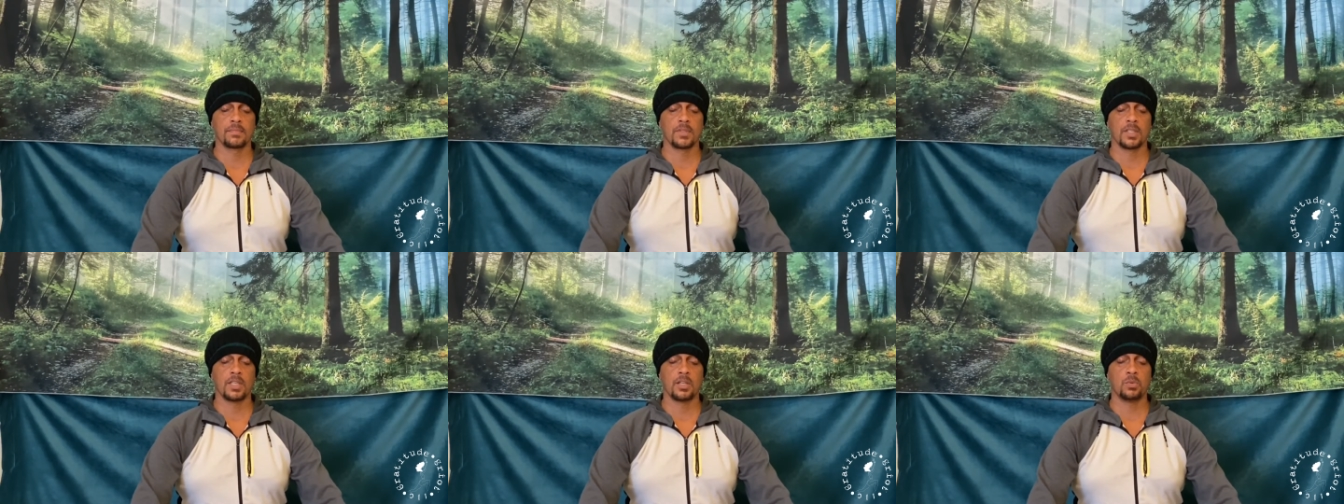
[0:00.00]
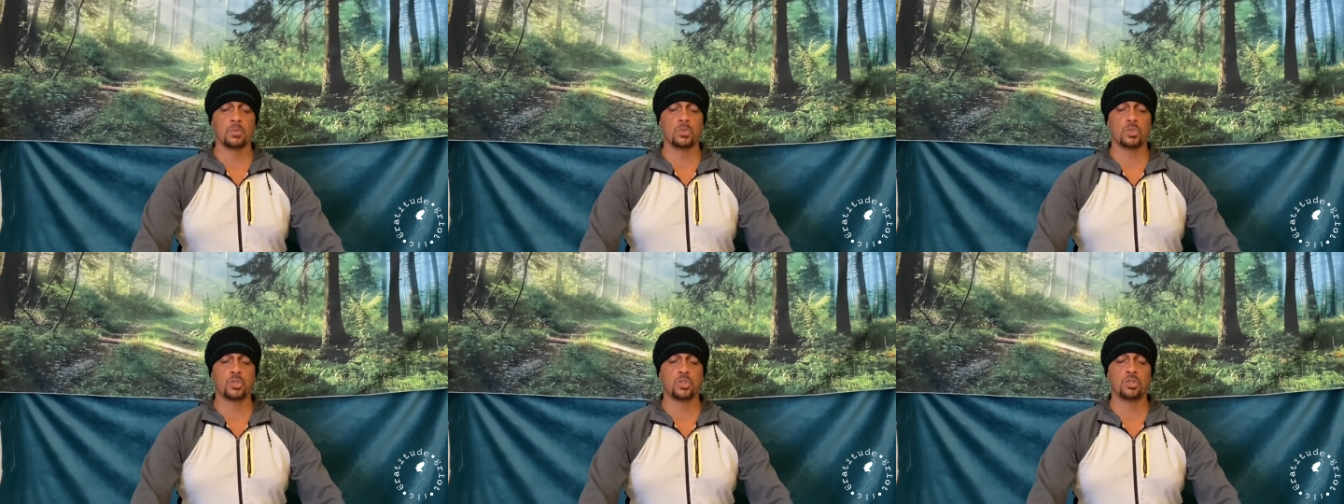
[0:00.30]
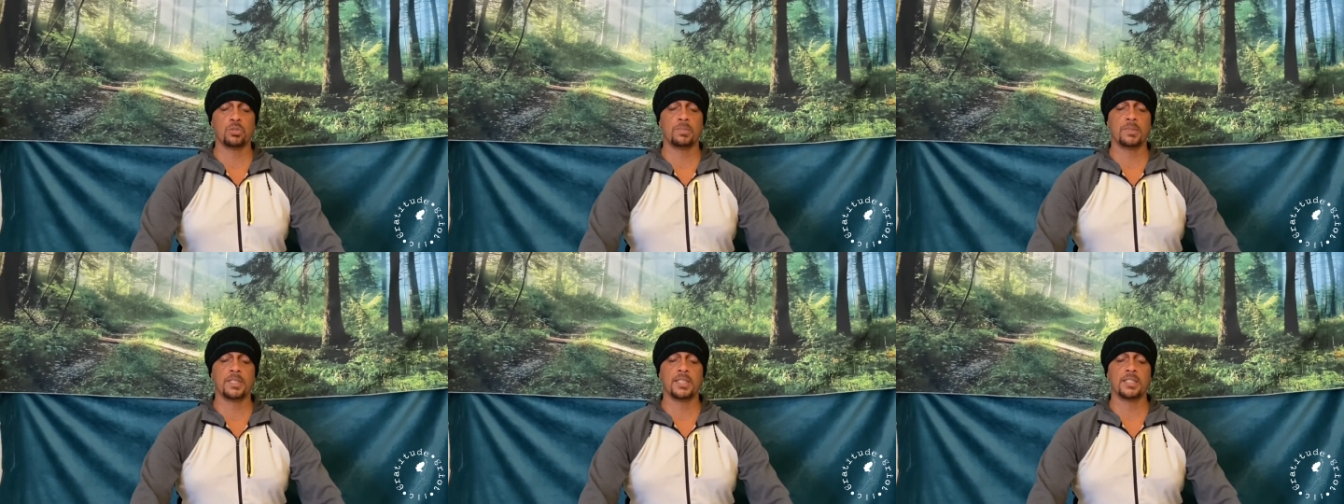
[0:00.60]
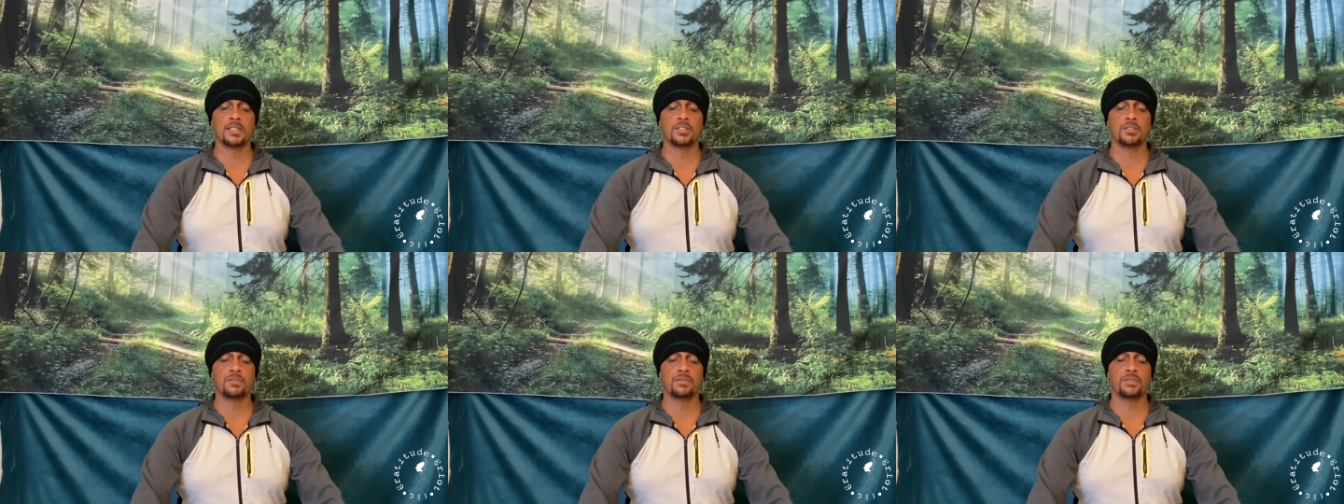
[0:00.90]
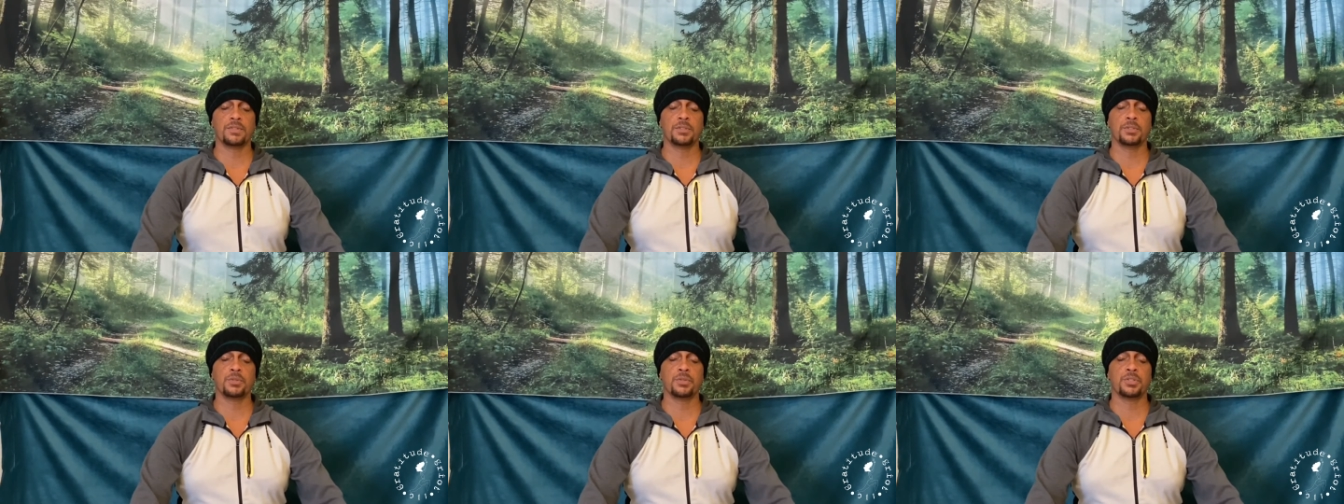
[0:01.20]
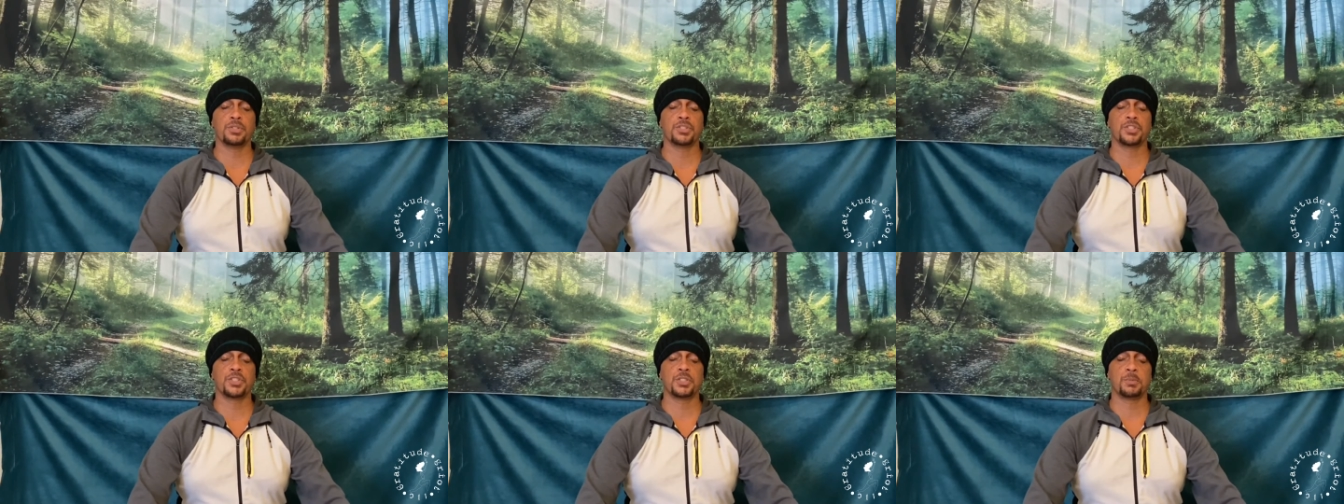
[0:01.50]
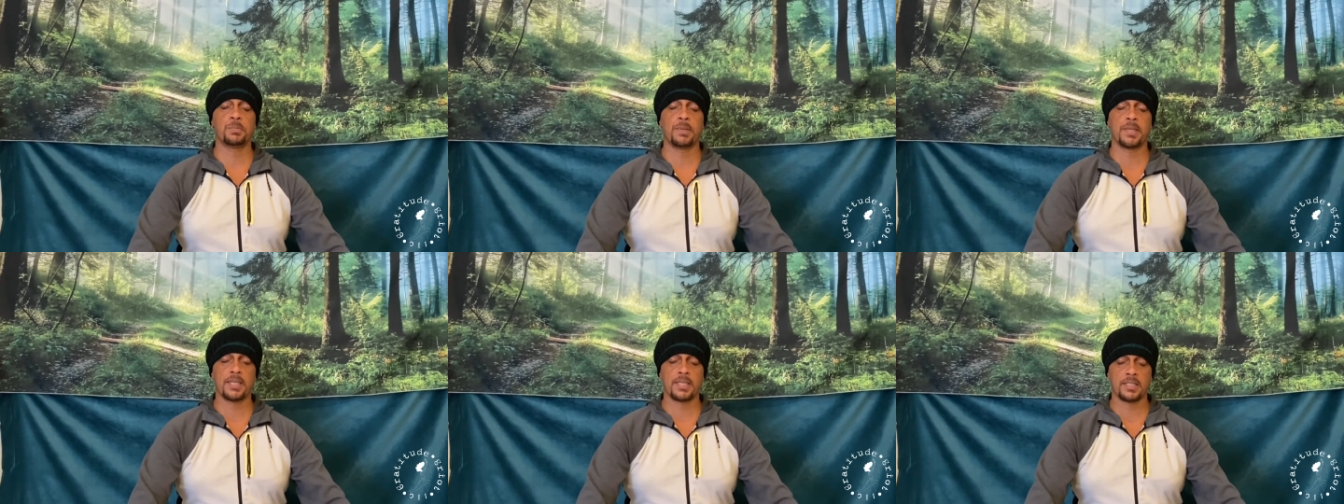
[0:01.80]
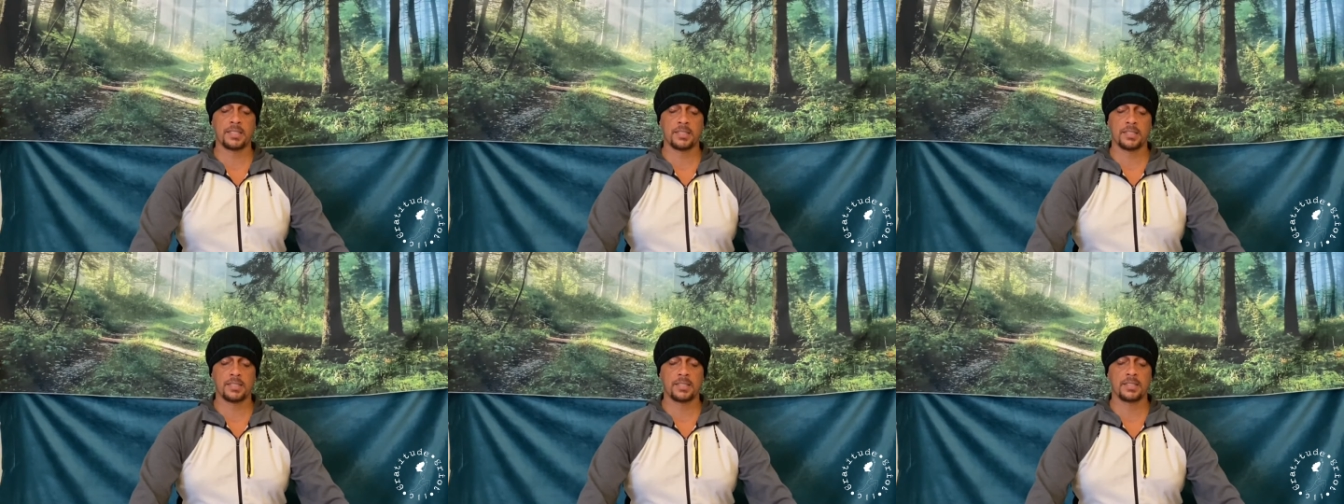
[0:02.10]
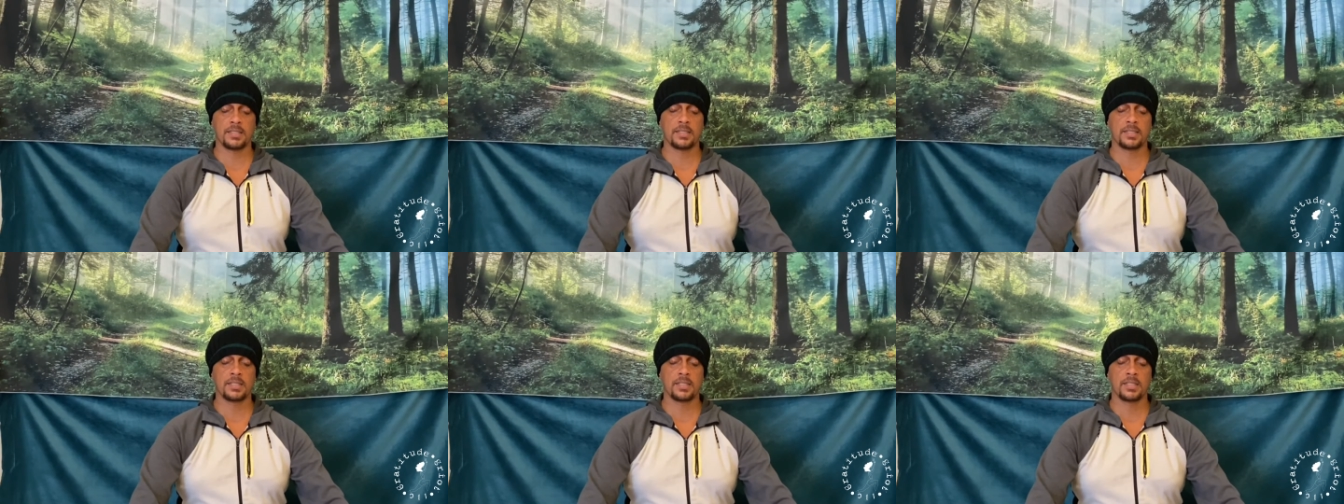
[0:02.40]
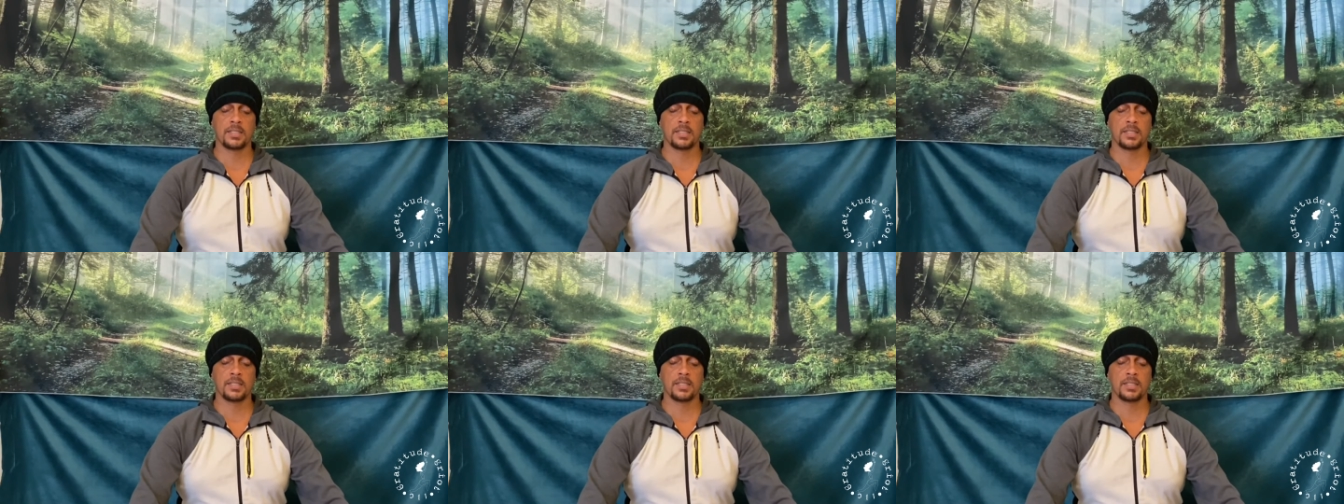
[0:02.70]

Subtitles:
And I want you to begin to feel the space